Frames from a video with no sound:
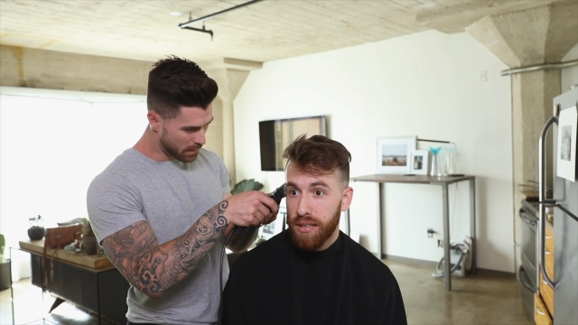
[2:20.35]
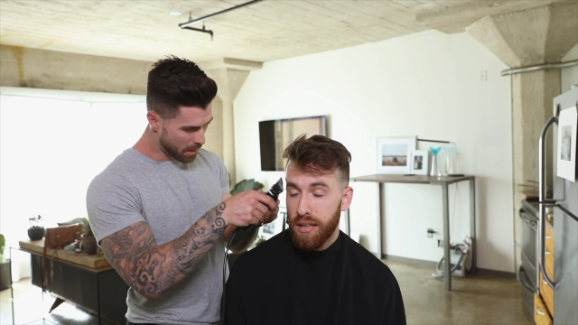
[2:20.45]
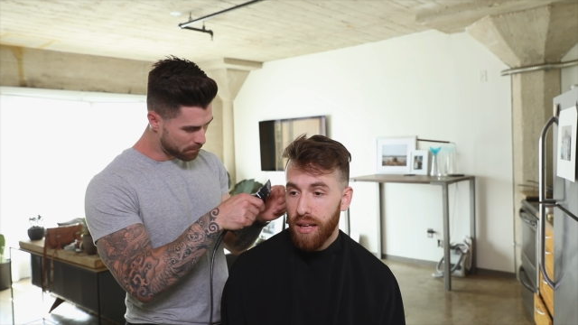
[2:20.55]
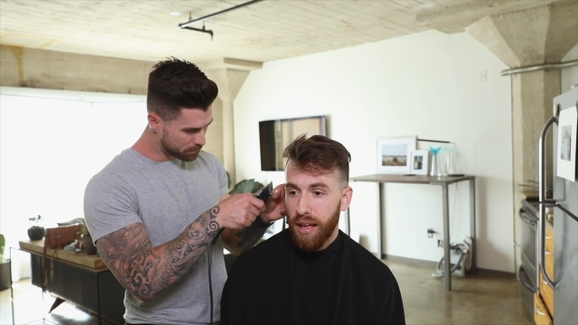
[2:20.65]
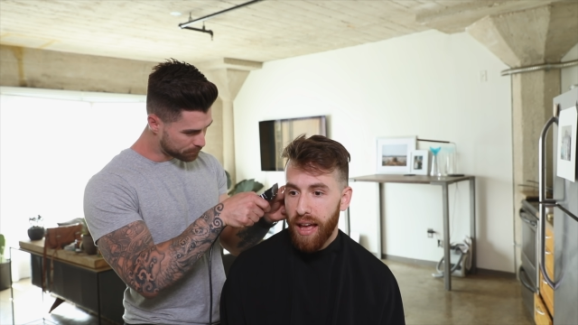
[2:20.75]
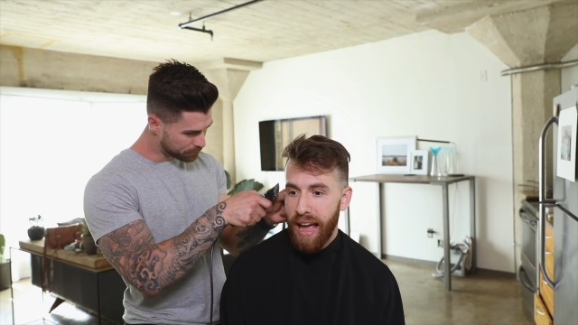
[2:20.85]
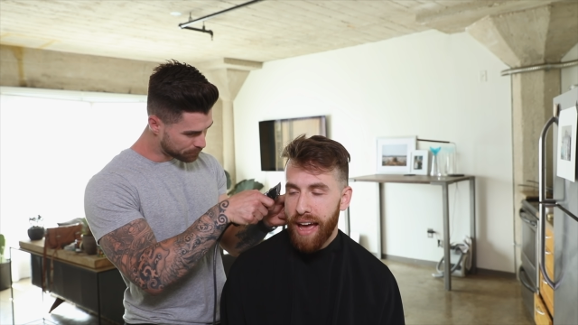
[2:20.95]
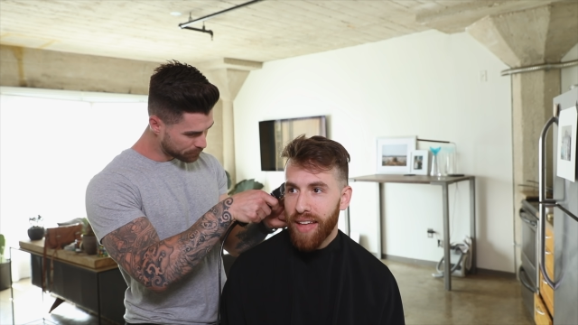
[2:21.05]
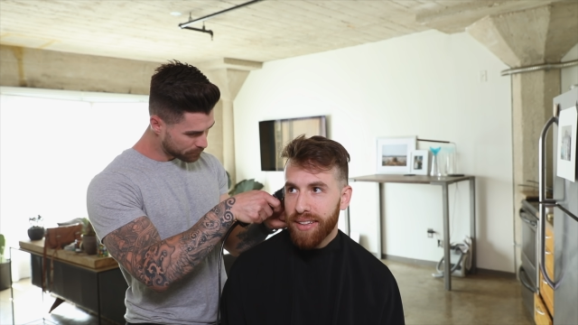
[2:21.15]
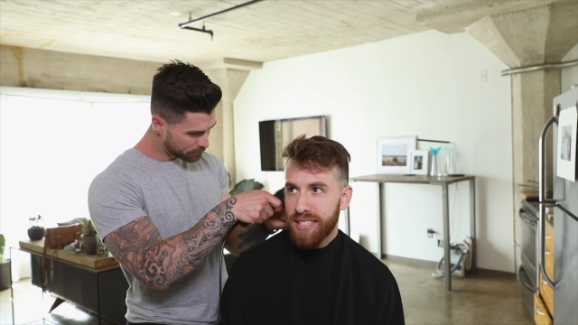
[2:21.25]
Speaker 1: Yeah.
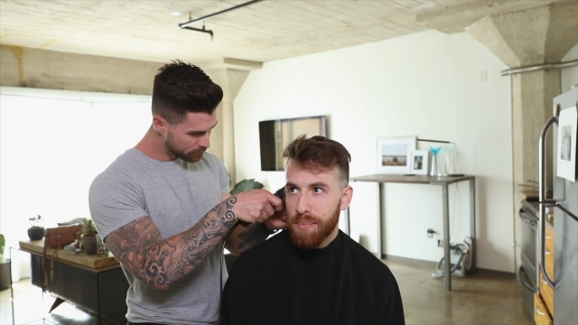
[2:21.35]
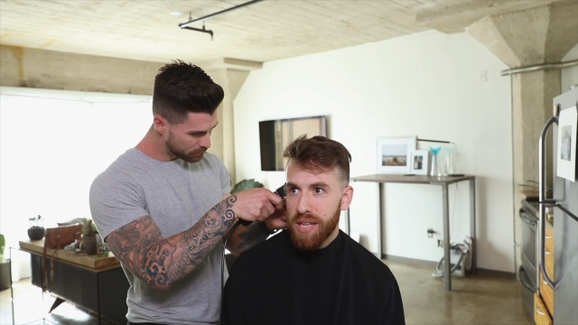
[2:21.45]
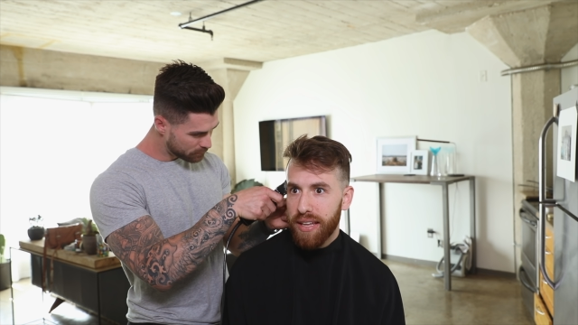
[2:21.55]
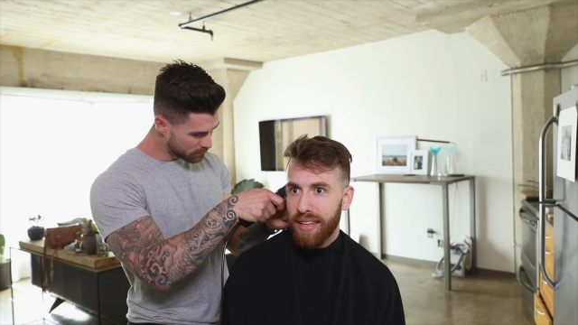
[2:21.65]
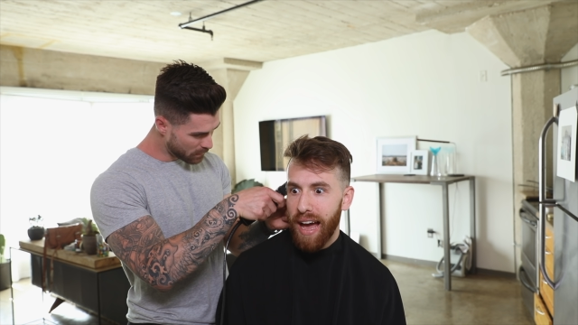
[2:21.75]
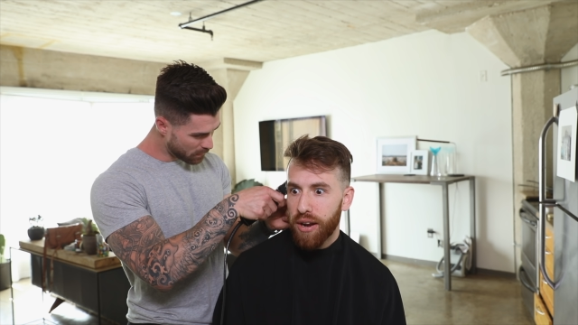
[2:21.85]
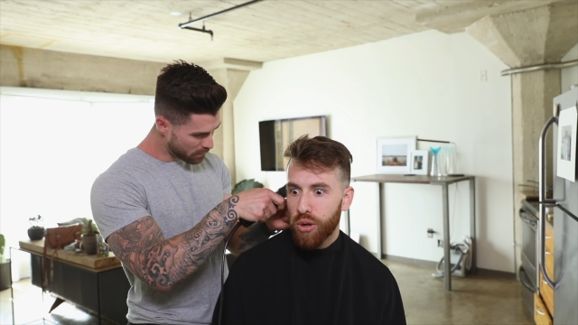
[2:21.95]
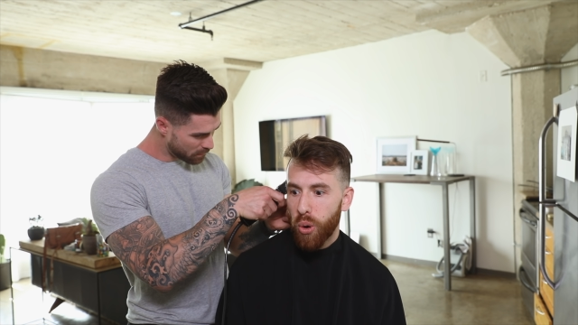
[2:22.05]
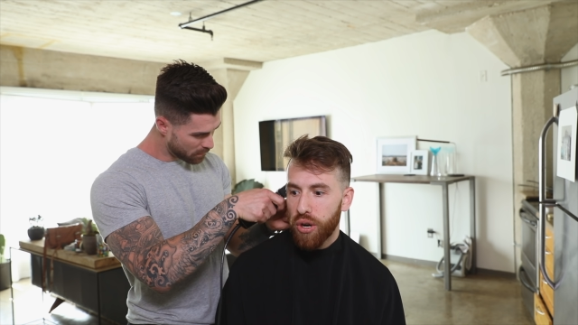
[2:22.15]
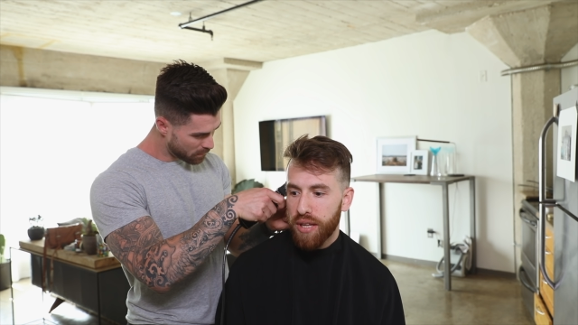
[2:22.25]
And that doesn't mean that
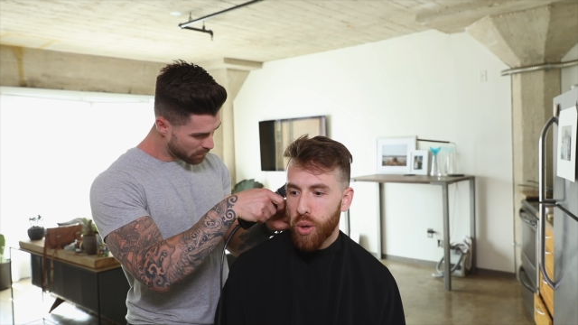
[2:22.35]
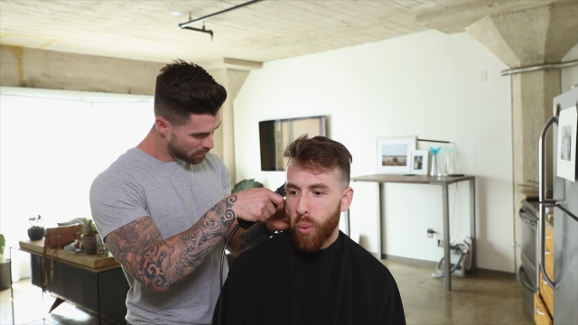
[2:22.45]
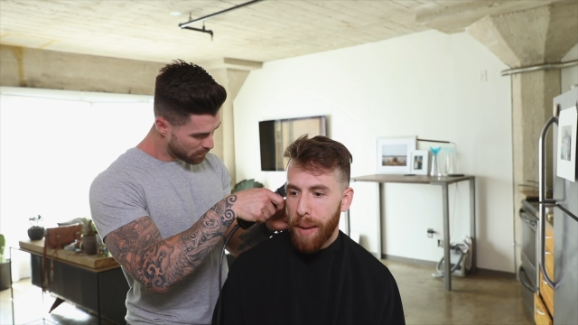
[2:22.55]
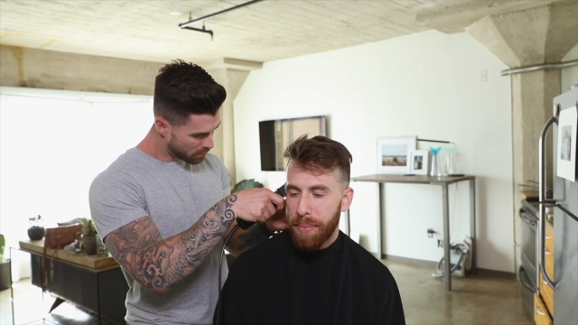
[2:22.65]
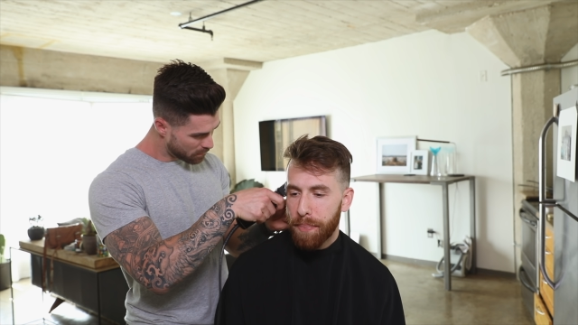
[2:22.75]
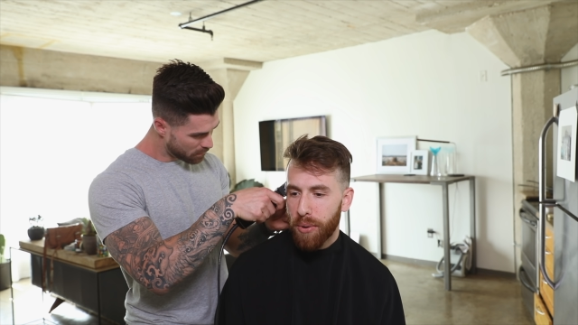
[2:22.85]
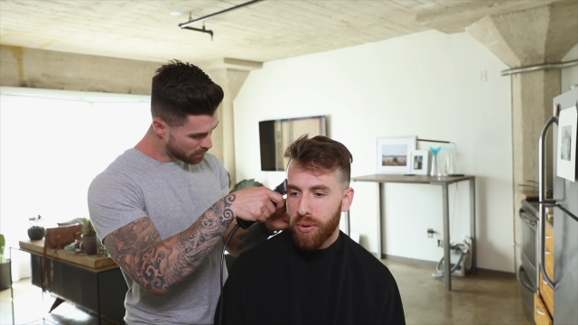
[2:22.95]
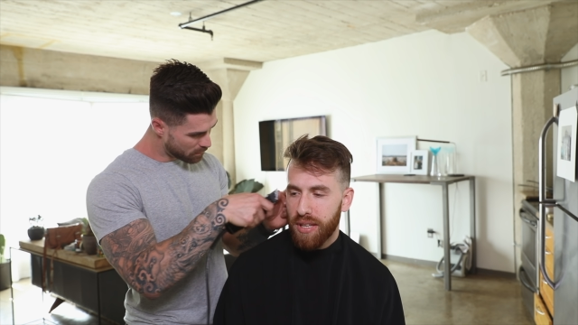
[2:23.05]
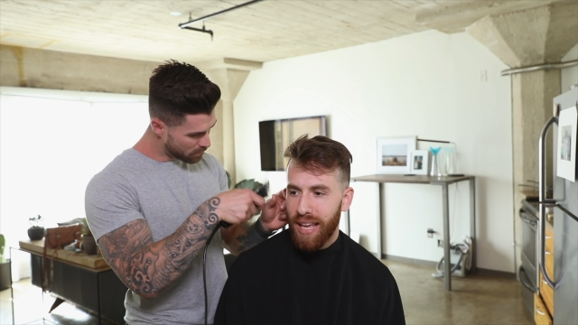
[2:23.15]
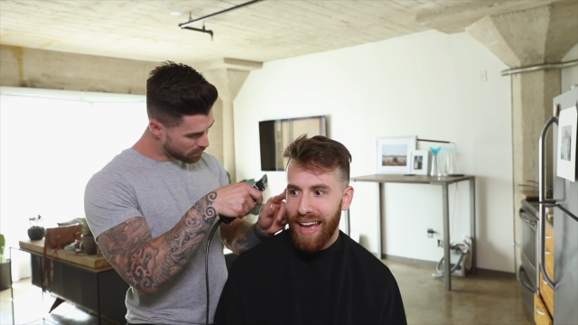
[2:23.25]
categorically white people